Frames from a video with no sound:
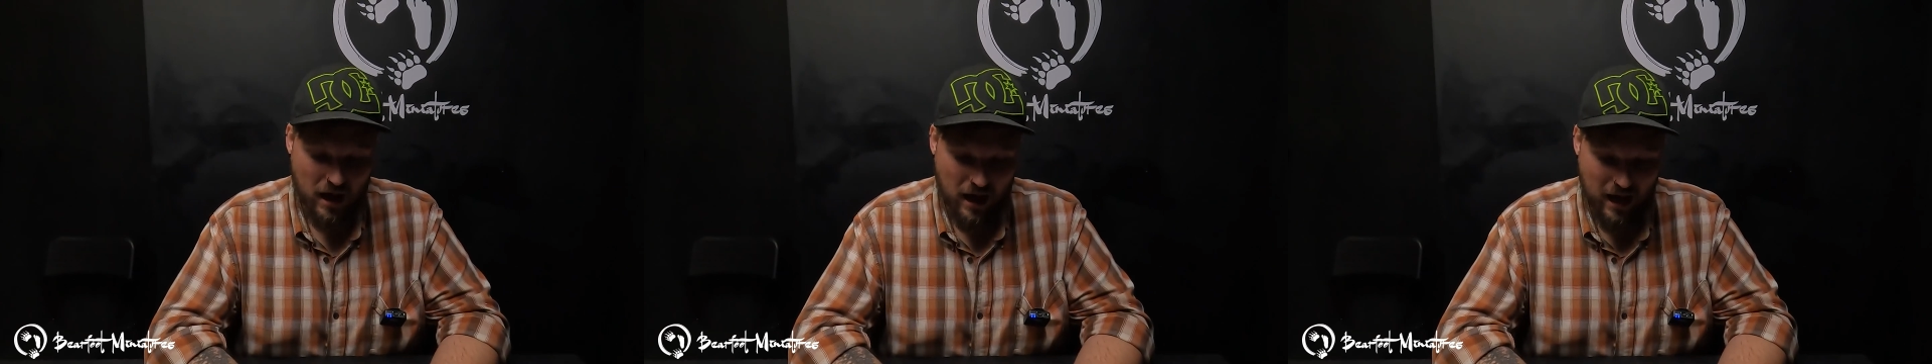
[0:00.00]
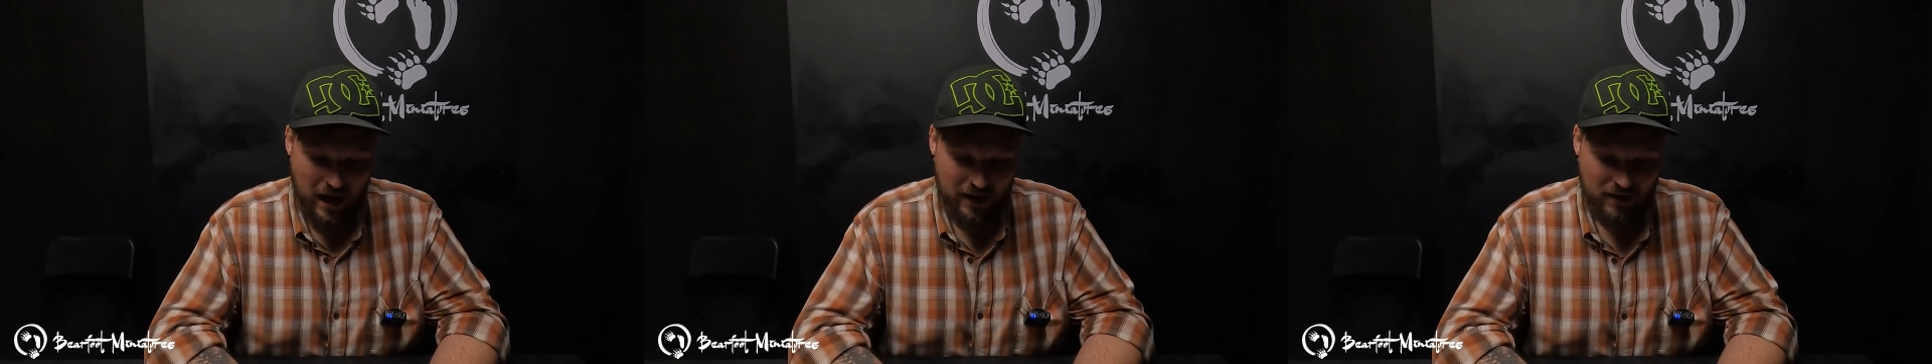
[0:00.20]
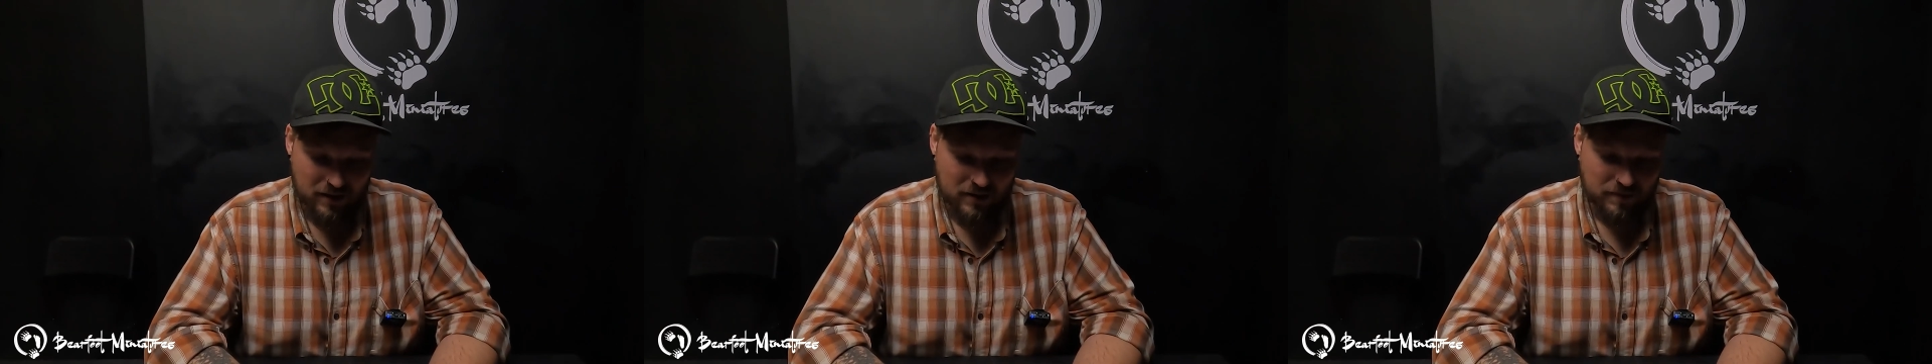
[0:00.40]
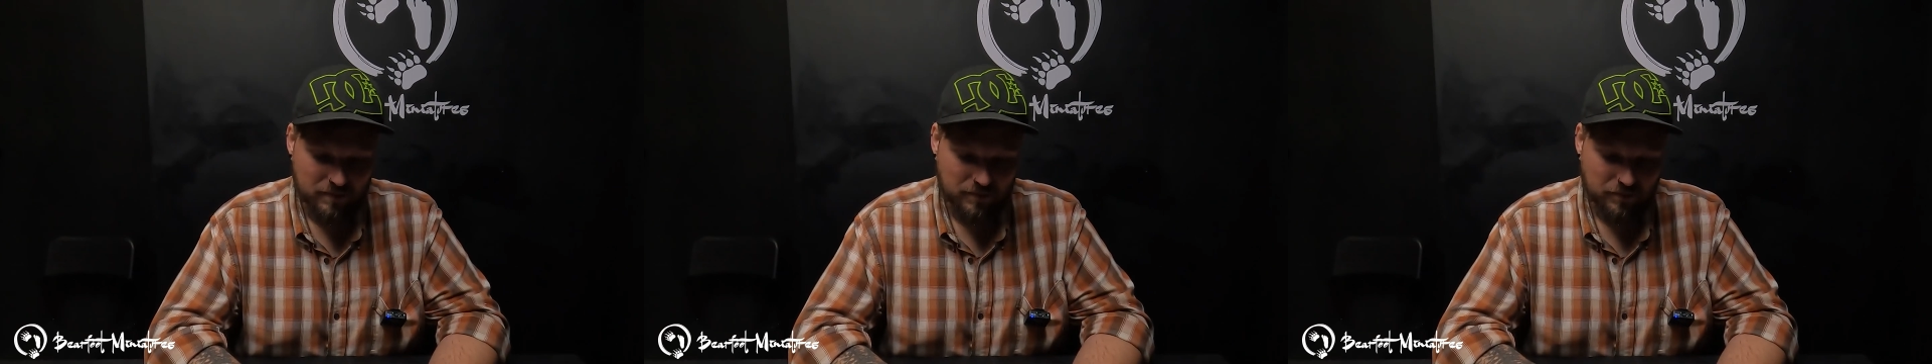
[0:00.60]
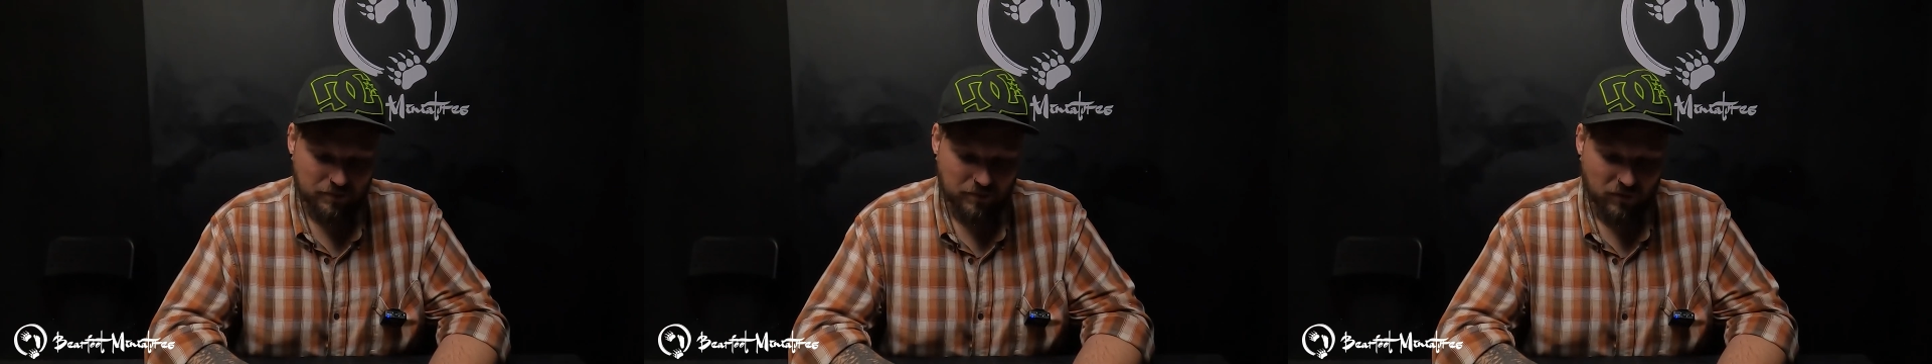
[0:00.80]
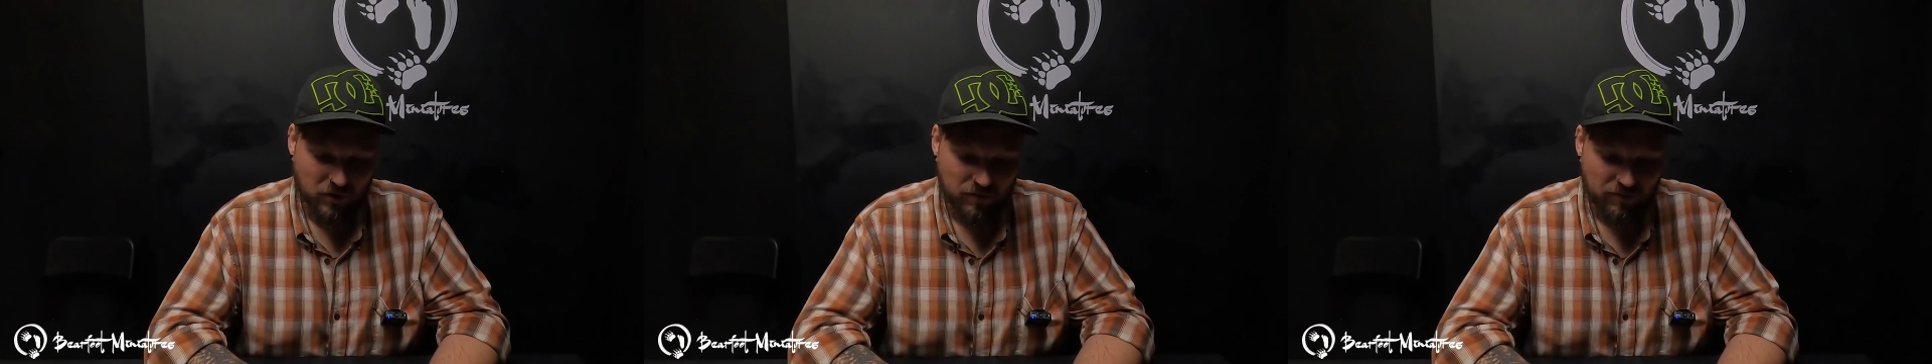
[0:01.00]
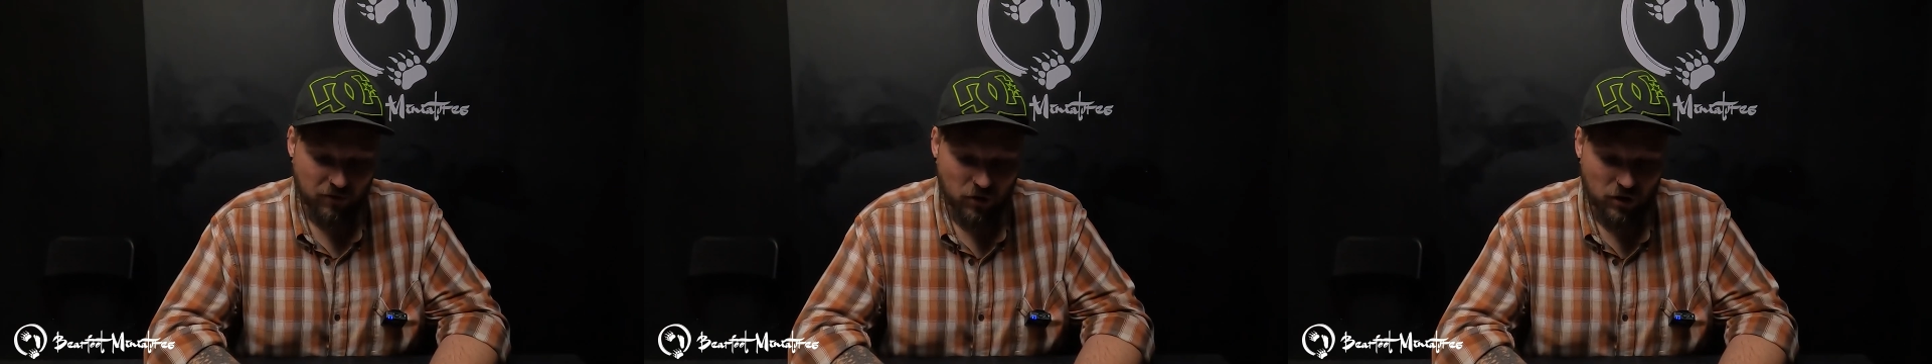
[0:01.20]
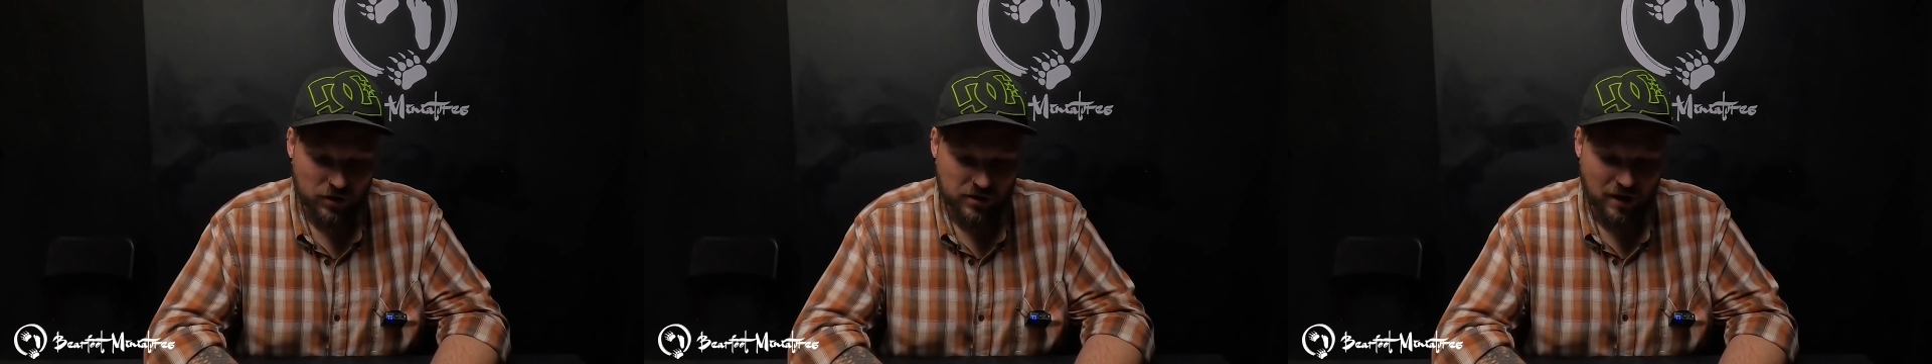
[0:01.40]
And
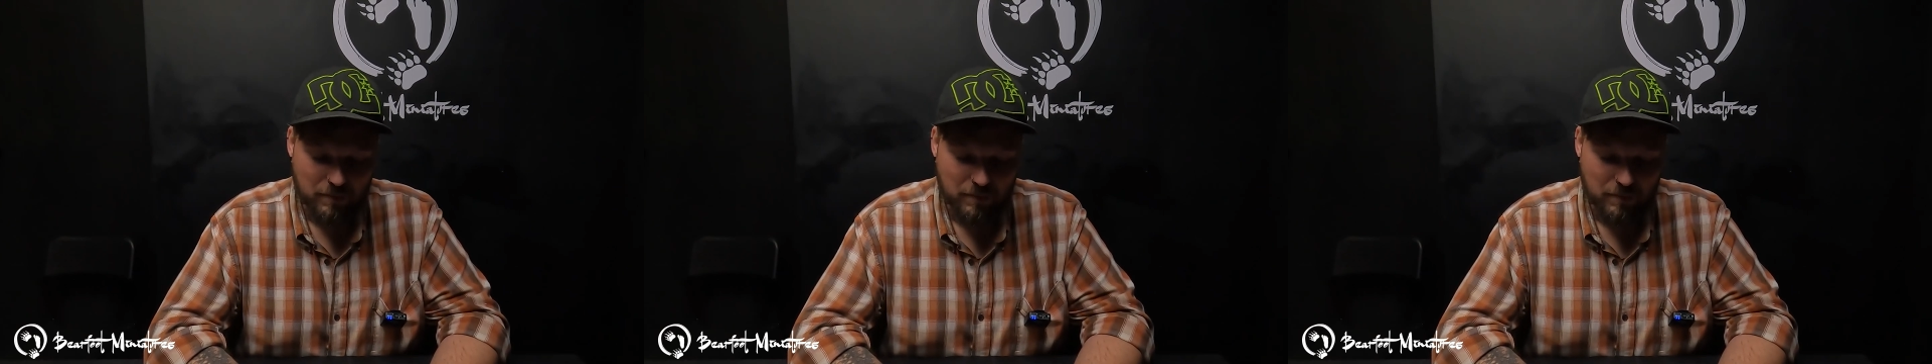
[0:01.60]
first,